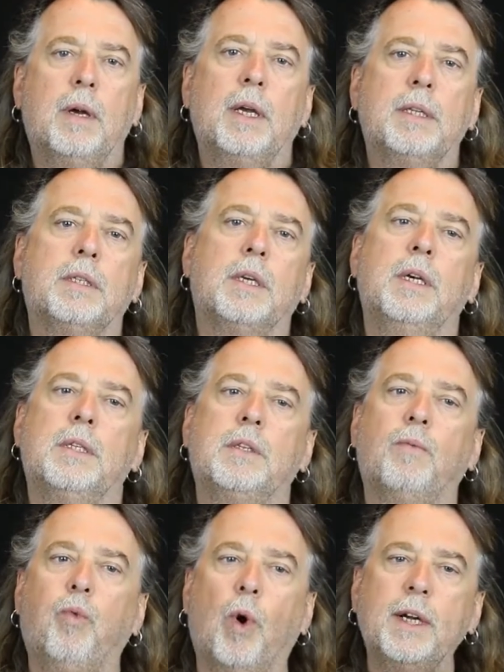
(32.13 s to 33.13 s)

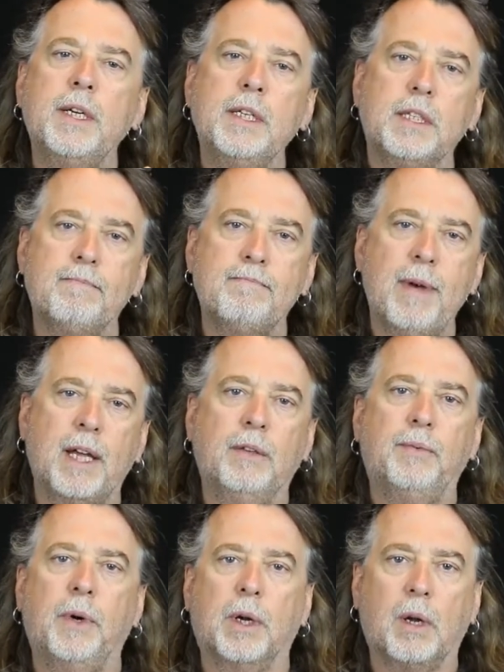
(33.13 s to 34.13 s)
It's one is meant
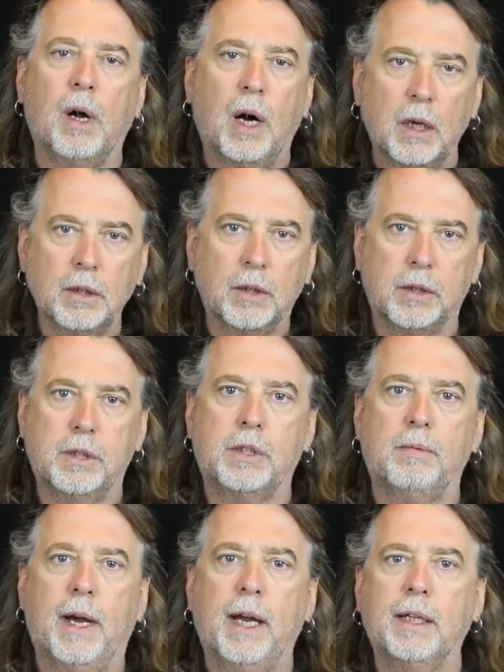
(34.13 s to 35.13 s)
for
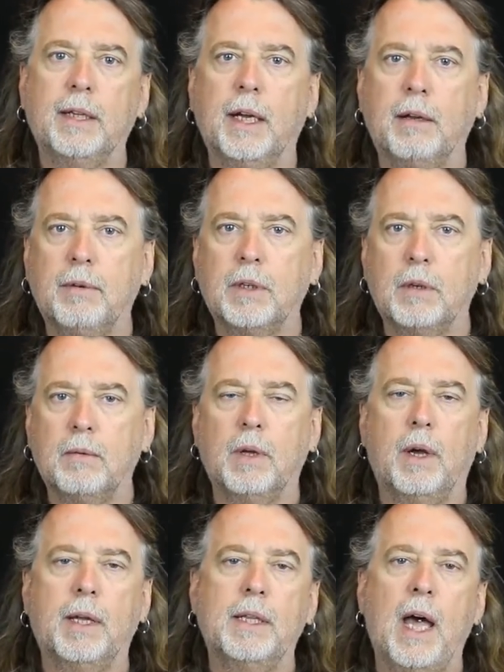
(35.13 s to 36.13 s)
colors, right? Like
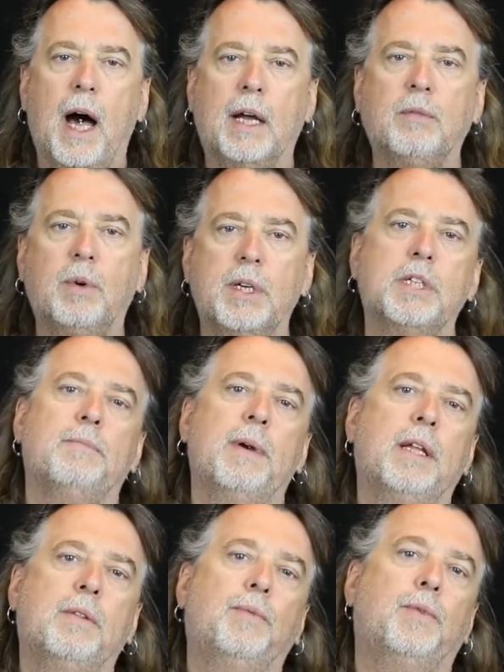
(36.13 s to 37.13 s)
and the other one is
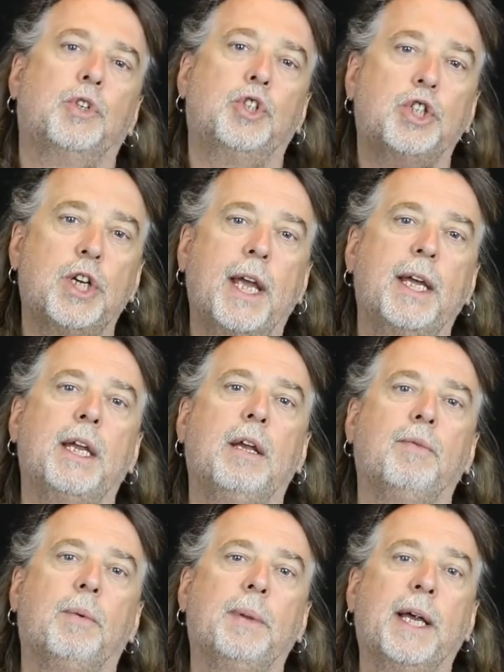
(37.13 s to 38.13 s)
meant for shading,
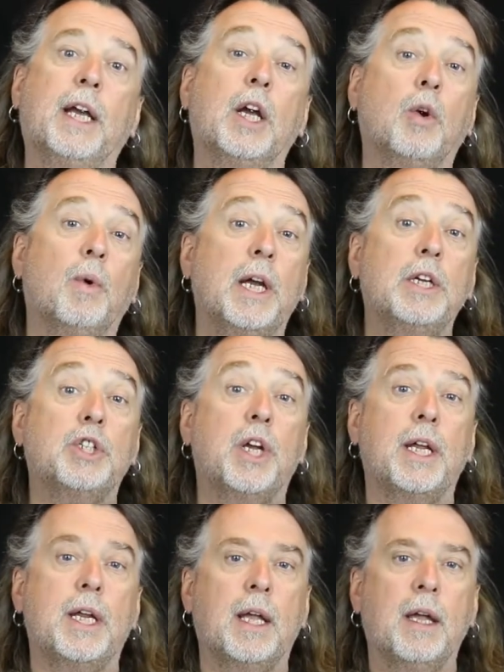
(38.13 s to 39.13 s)
for black and gray
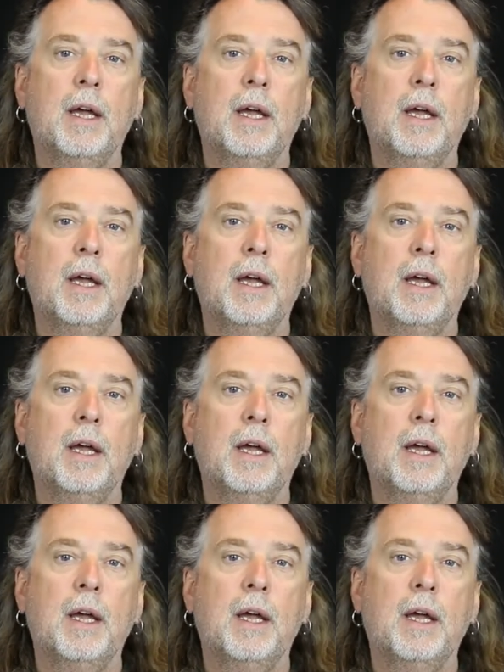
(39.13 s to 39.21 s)
shading.